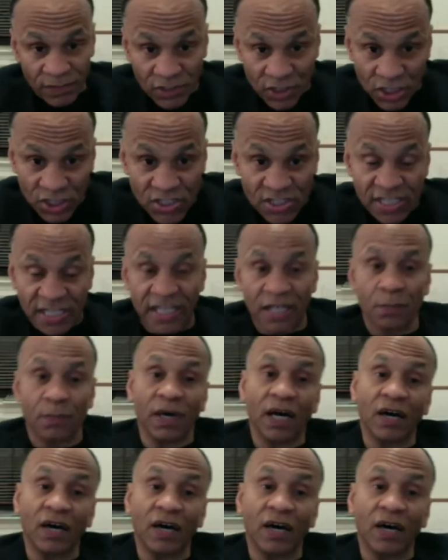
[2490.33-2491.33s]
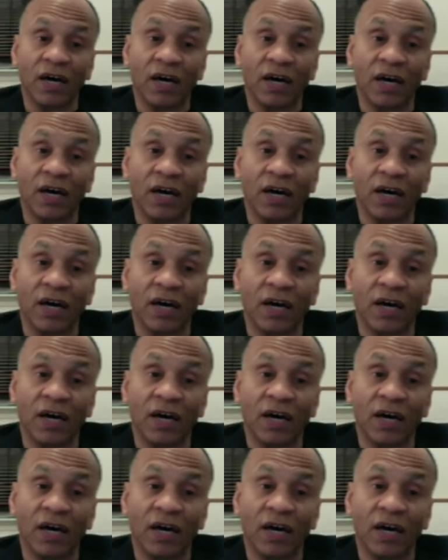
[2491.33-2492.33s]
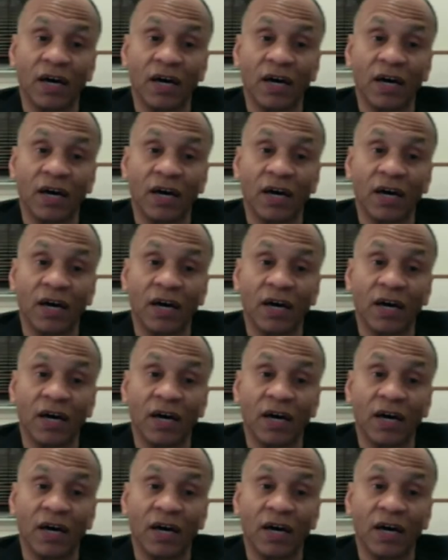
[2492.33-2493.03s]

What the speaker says: just think about it. If you have a company